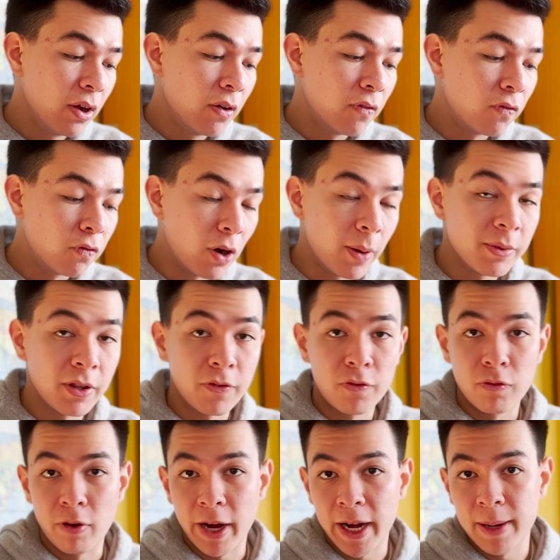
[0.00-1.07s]
from the
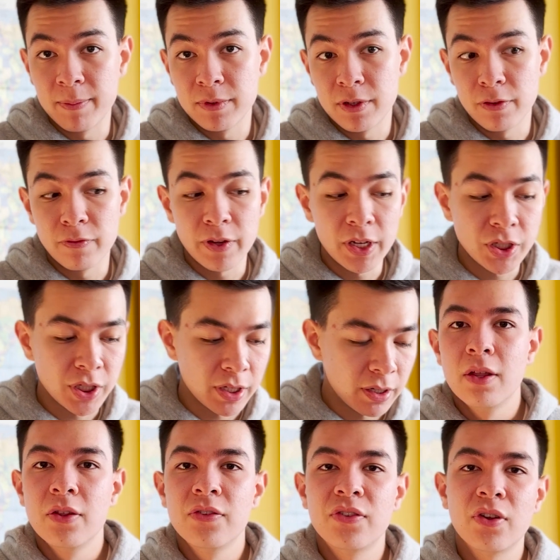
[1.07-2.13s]
frame division?
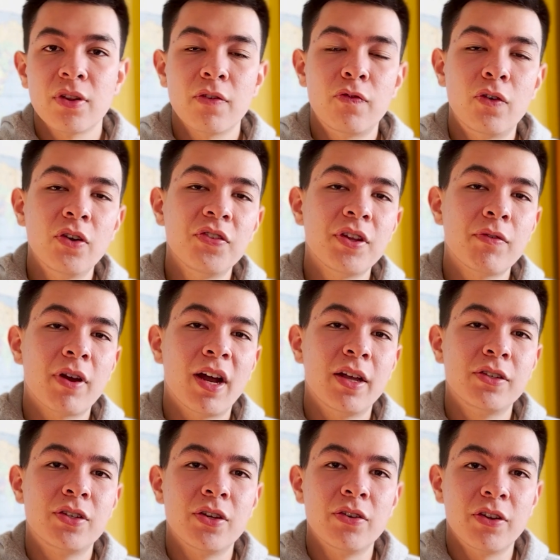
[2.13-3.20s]
So the first thing we gotta
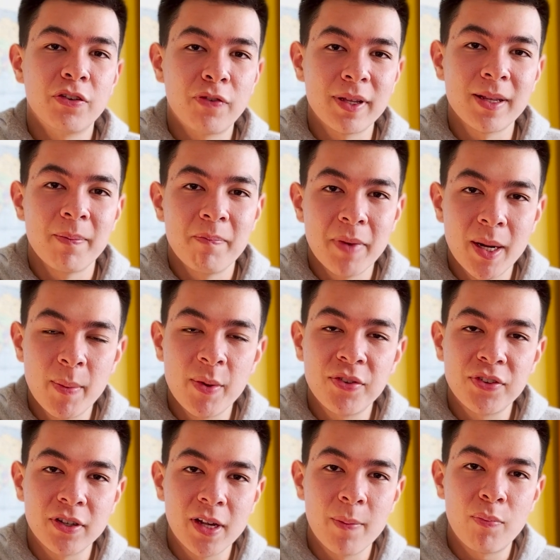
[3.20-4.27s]
do is find the minimum
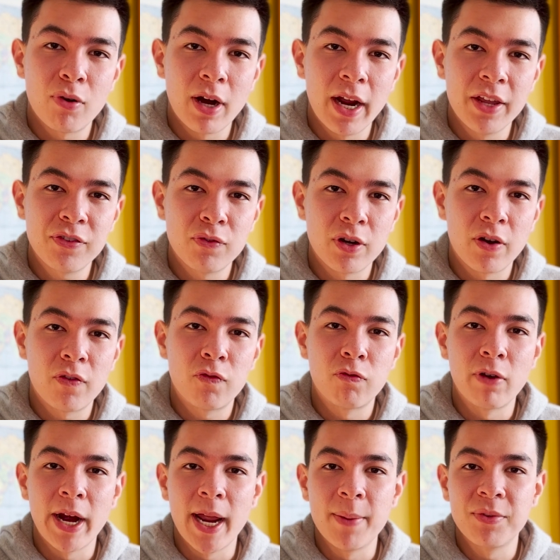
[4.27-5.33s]
selling price for the
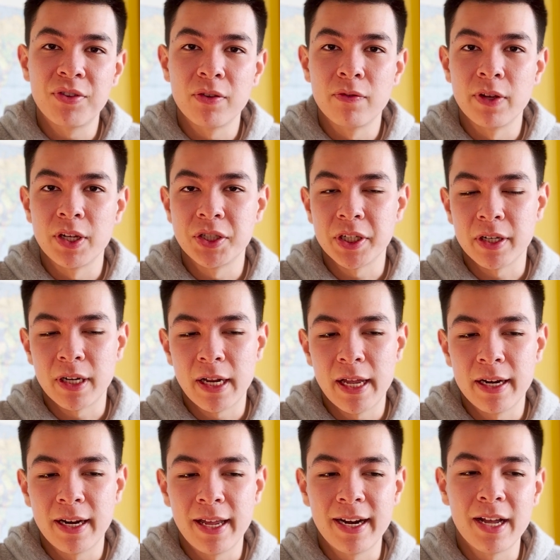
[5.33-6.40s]
frames division.
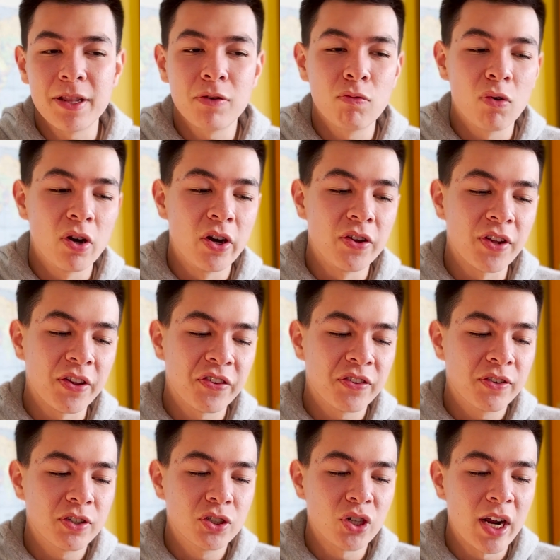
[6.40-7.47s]
And in other words, that's
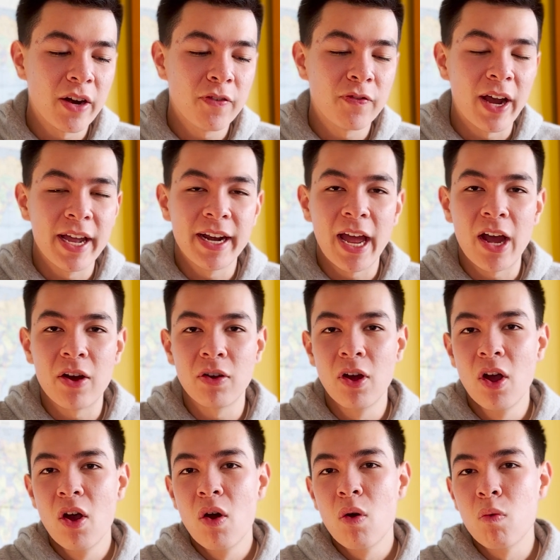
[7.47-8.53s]
trying to find out
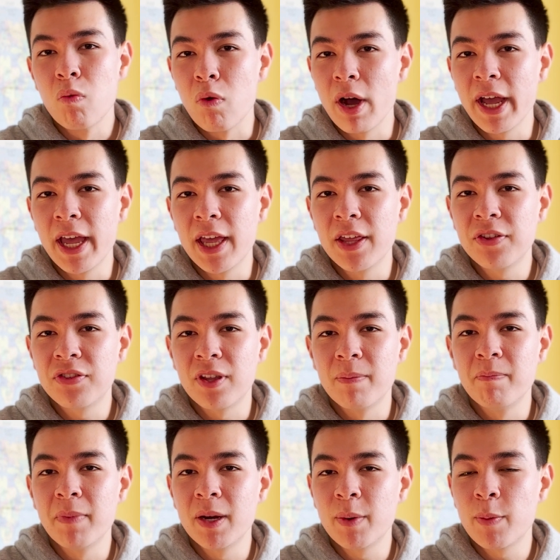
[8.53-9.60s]
what is the
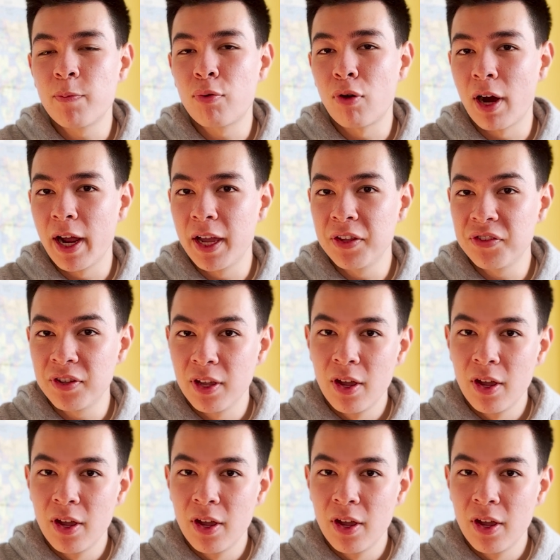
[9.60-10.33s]
minimum price